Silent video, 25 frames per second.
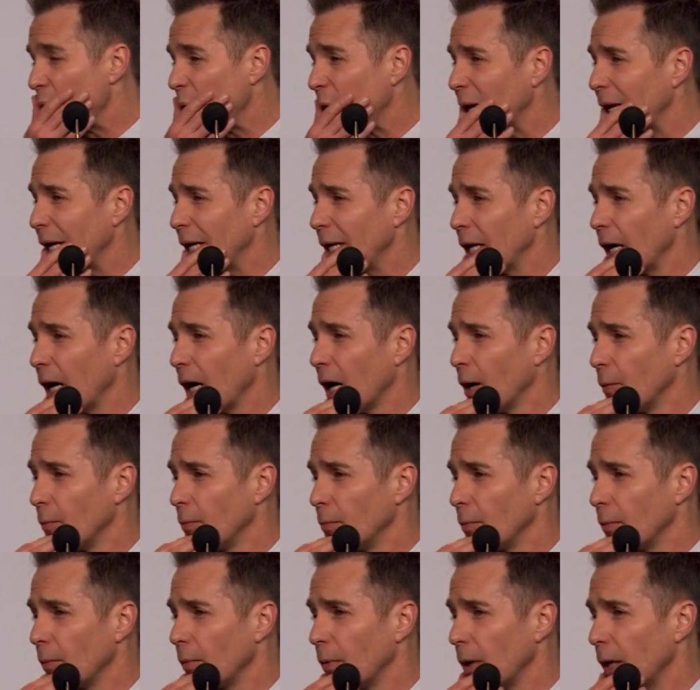And
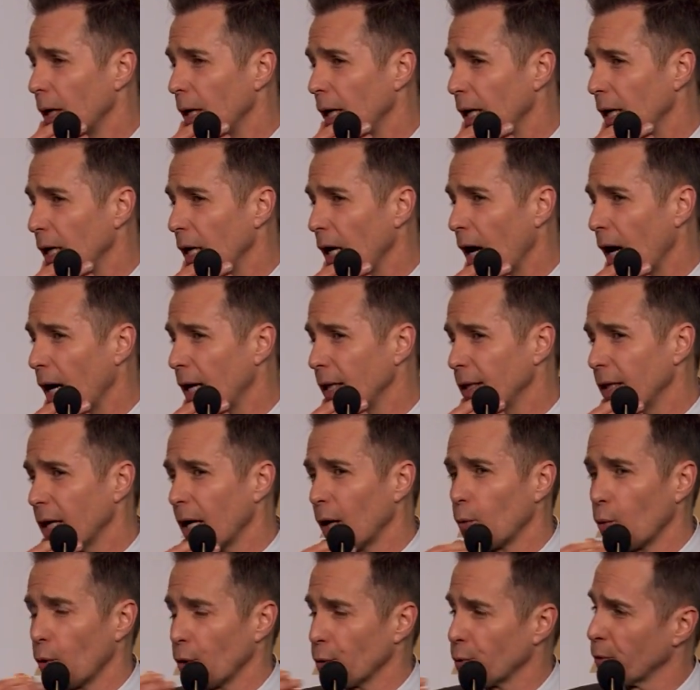then
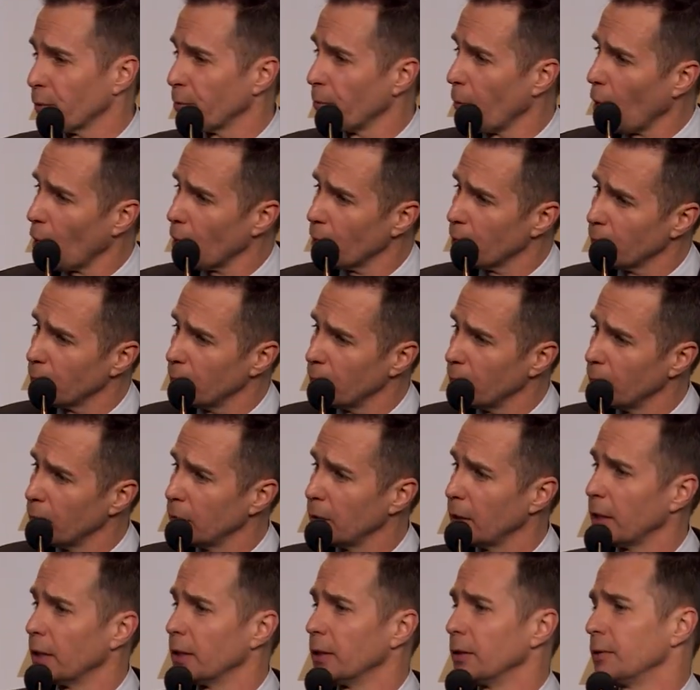I worked with
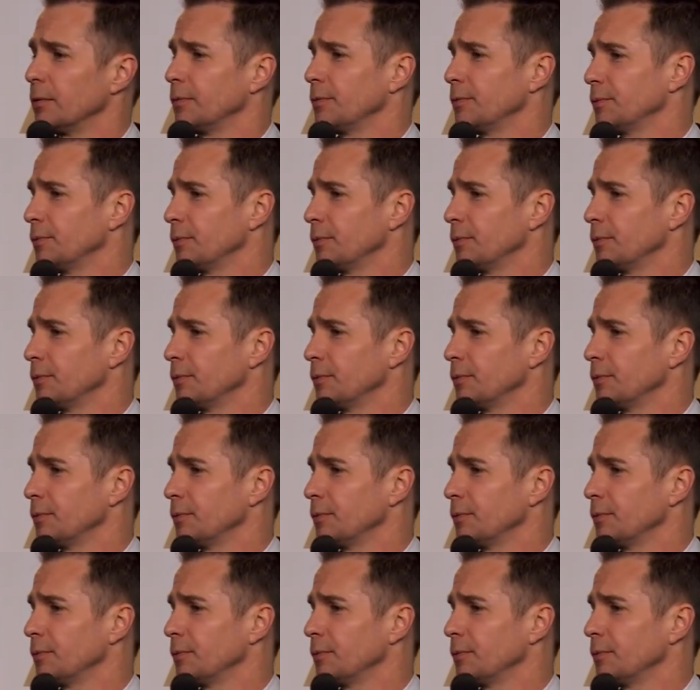Martin,